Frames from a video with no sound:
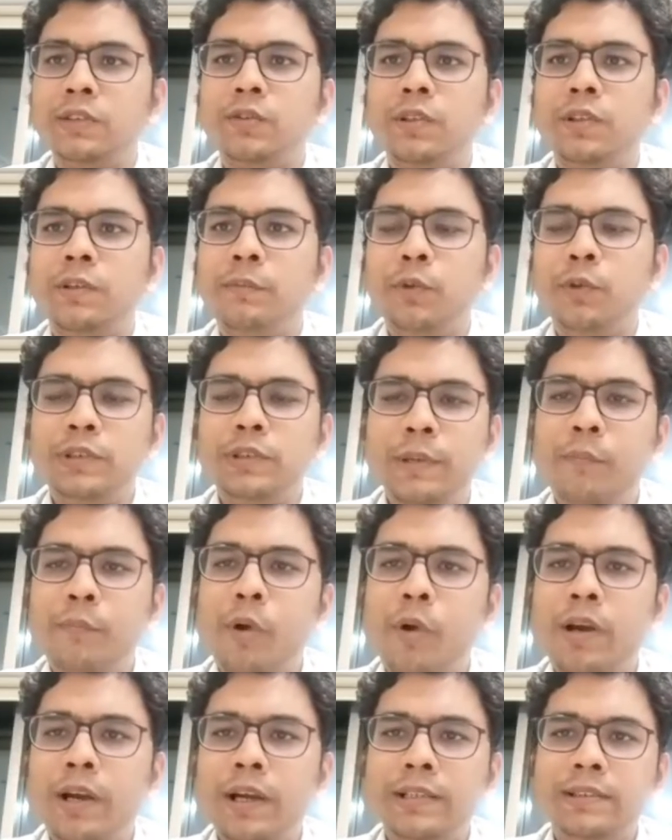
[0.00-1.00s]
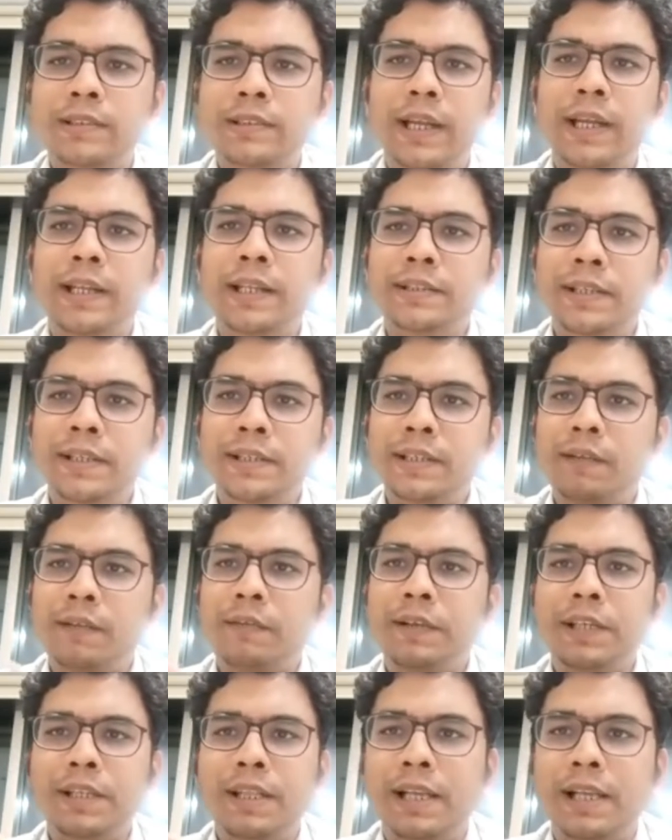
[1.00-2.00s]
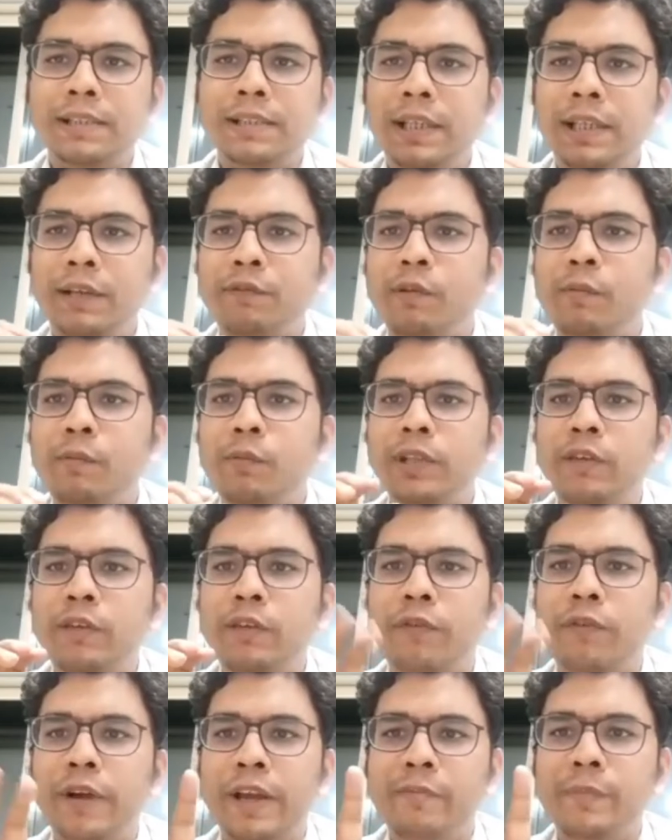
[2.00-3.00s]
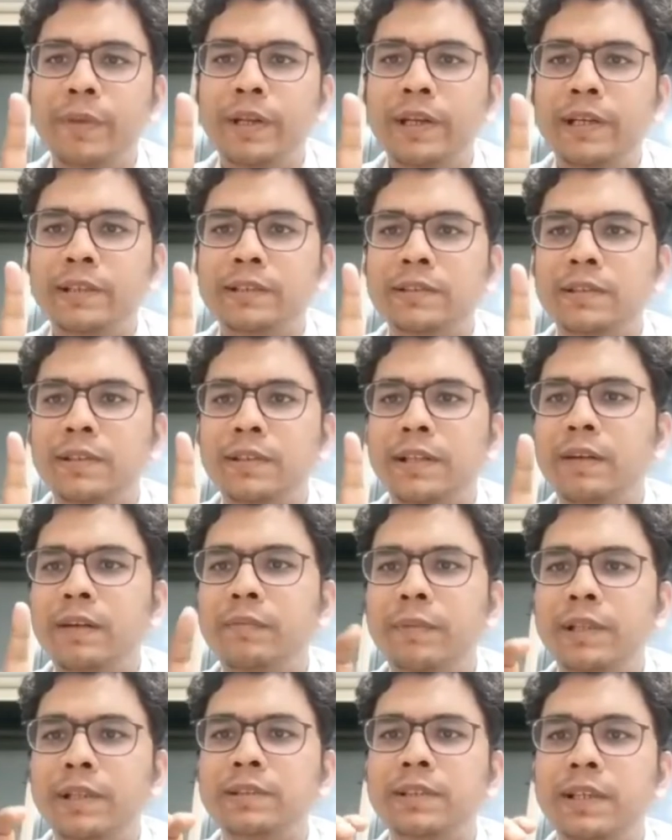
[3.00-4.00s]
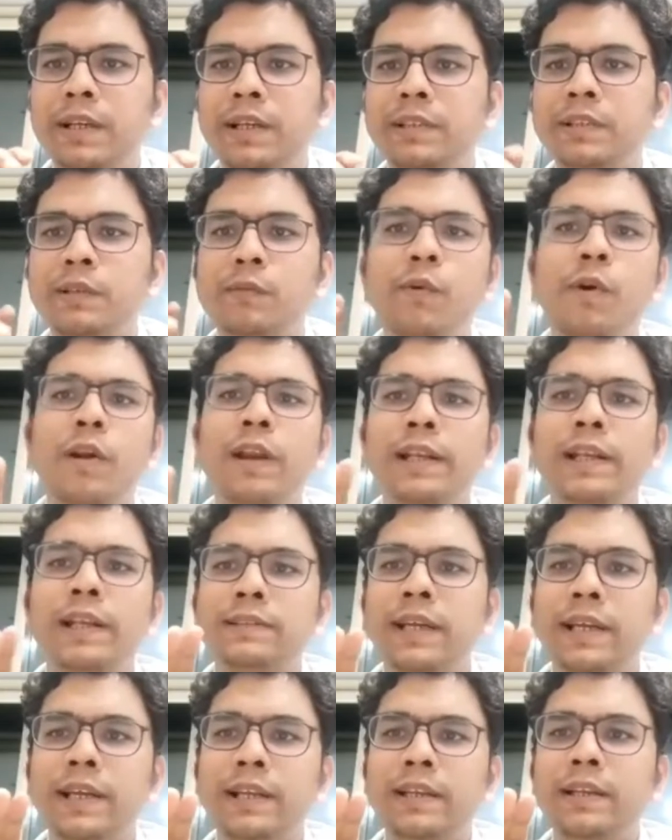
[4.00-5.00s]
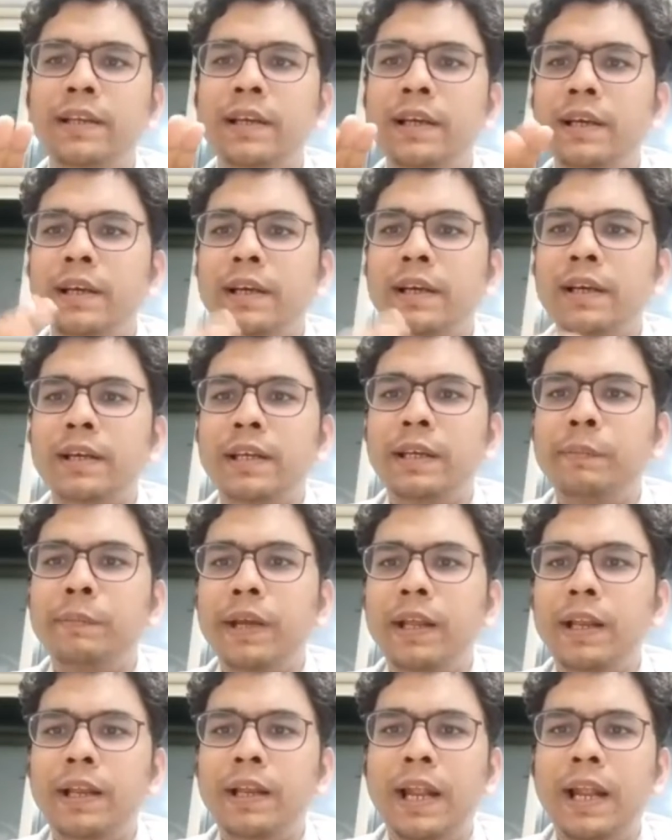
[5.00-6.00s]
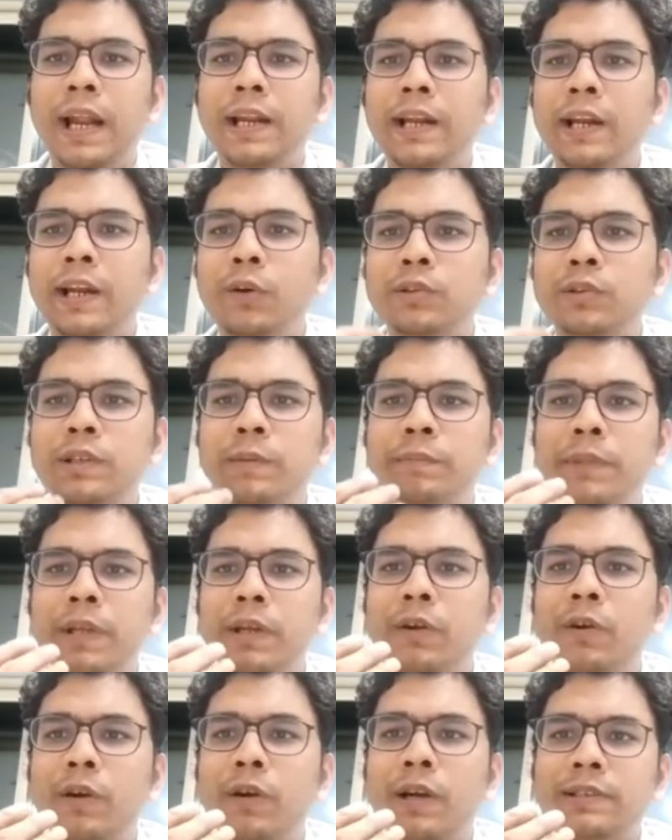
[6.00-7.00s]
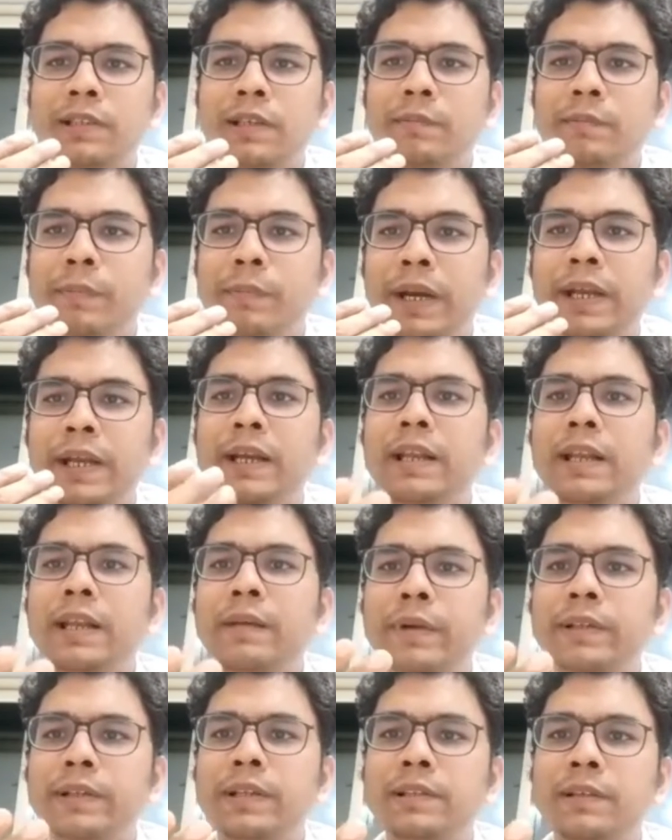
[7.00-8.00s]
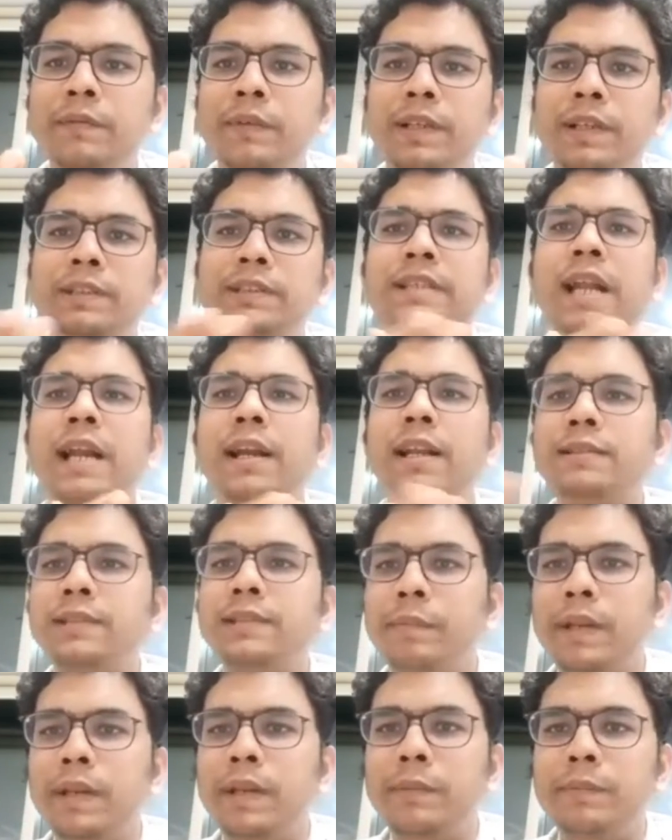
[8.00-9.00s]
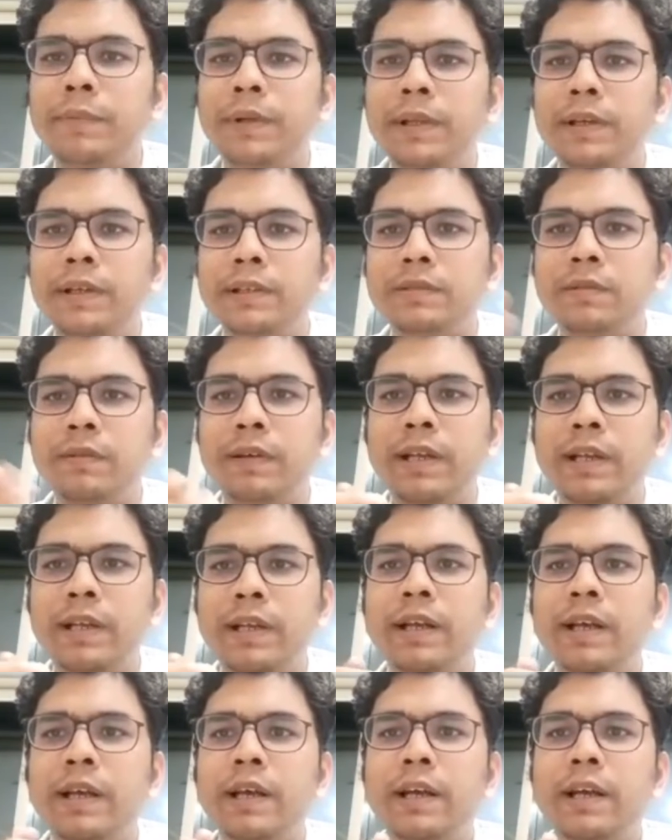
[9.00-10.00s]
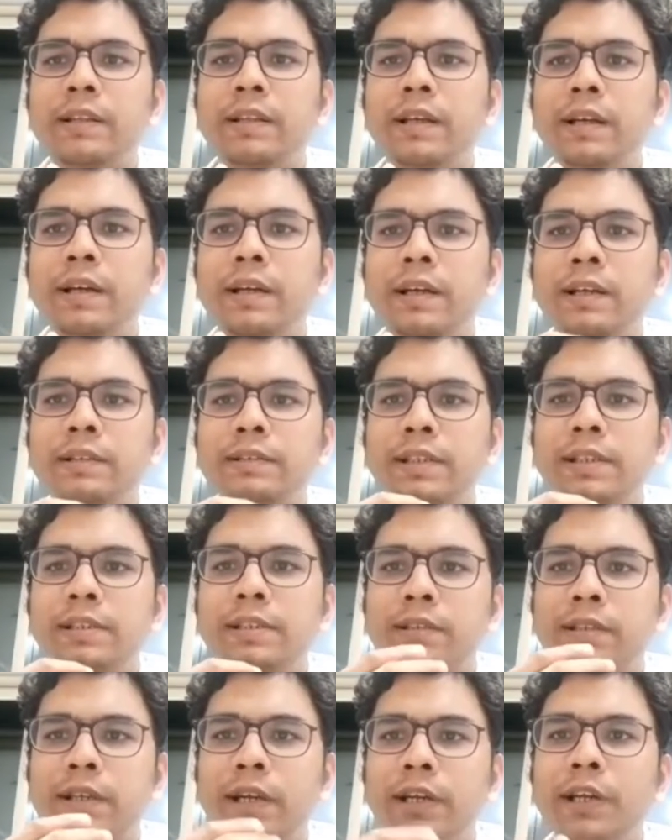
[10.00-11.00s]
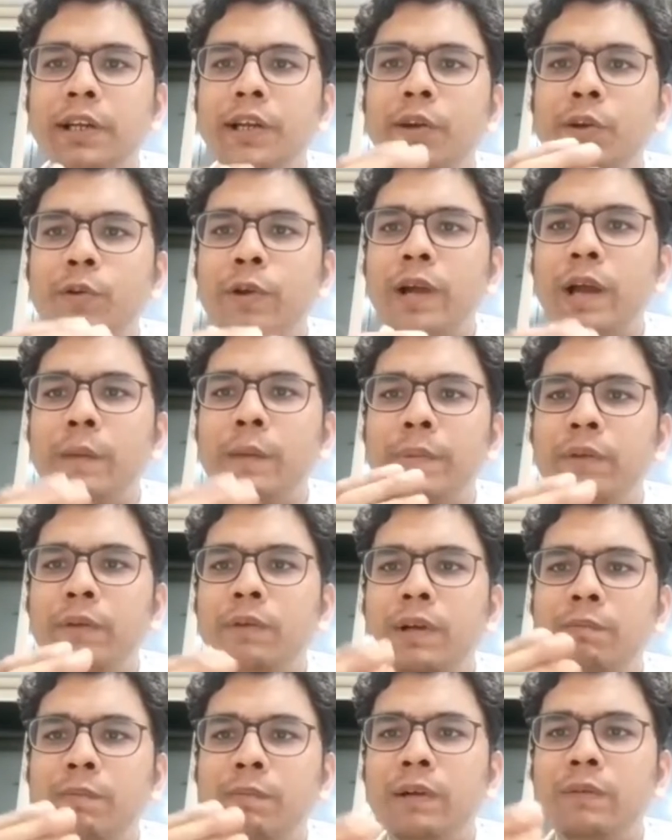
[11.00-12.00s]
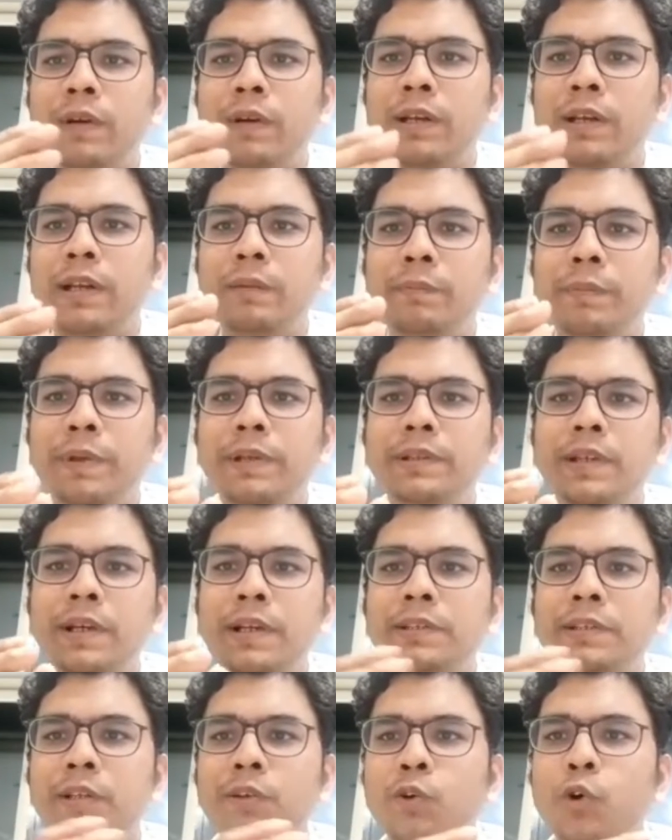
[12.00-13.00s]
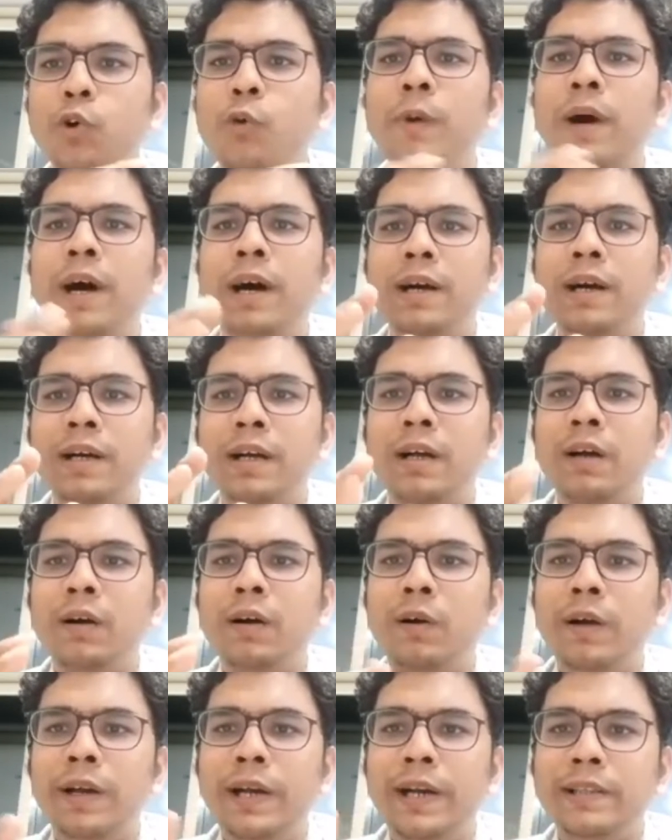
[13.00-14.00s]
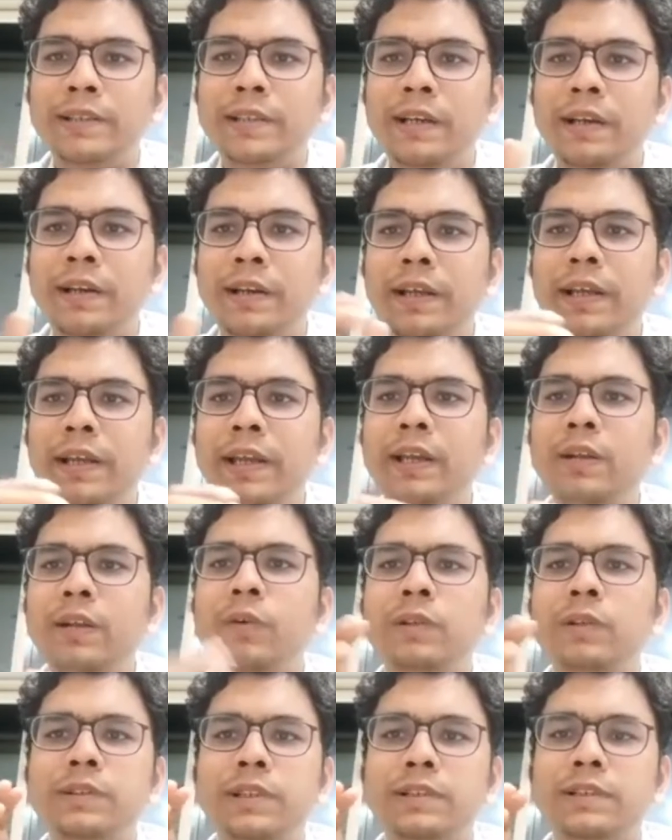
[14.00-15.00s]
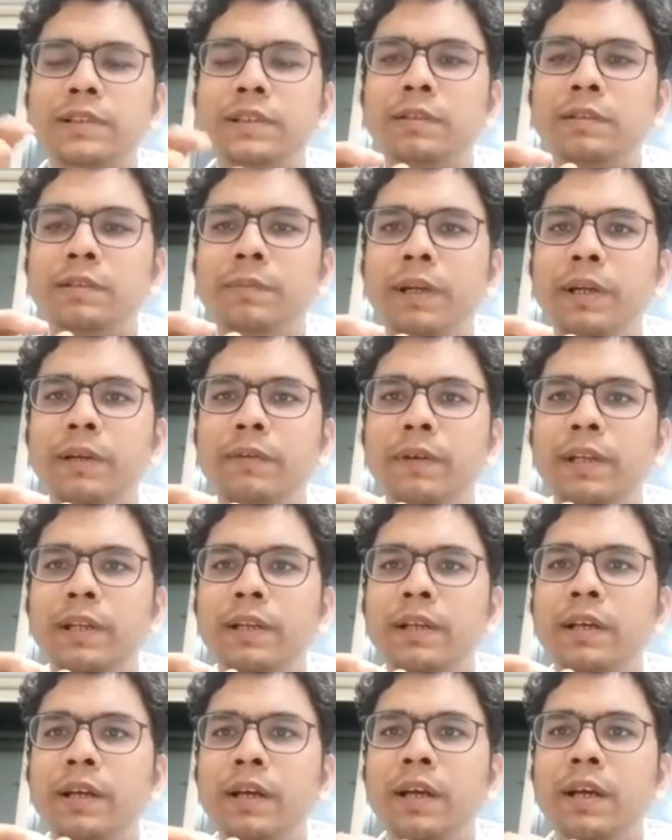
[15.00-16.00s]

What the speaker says: So the most important is any seizure which is lasting for more than 5 minutes. That means it is a warning sign. He may land into something called as a medical emergency, which is status epilepticus, where the seizures continue to happen one by one, and patient is in coma or he doesn't regain consciousness in between.